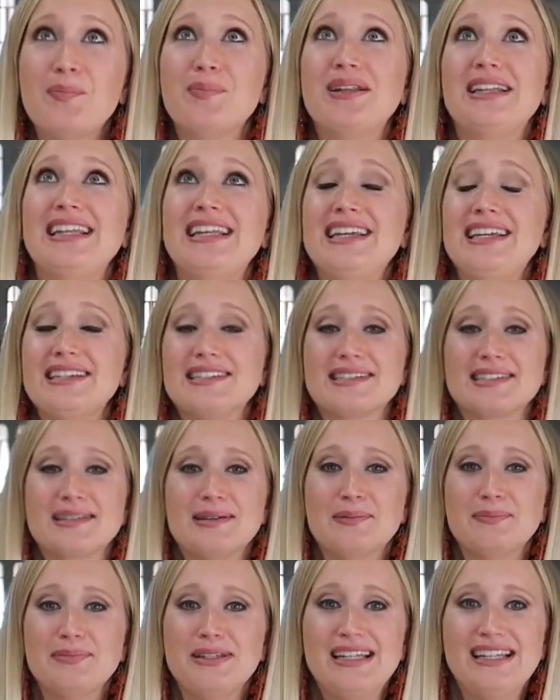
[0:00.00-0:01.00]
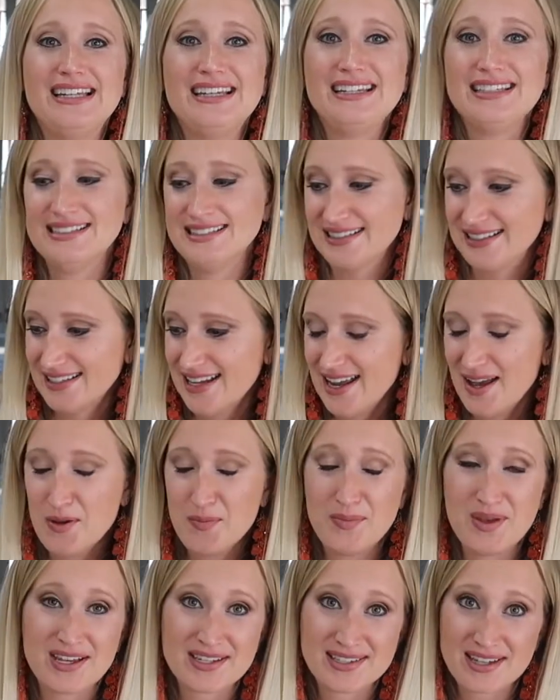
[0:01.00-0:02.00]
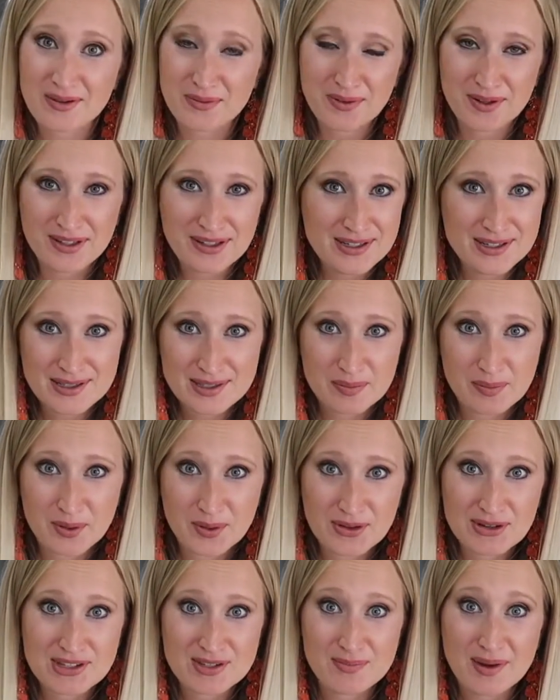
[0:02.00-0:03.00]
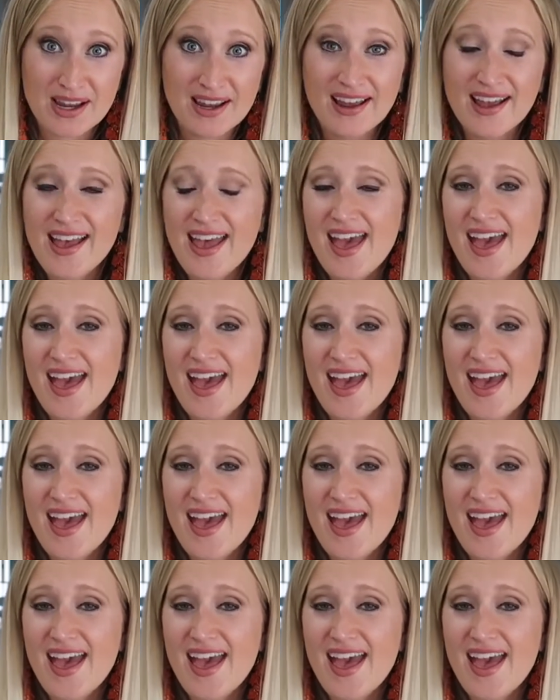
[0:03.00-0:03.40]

Please, please, because that really supports me.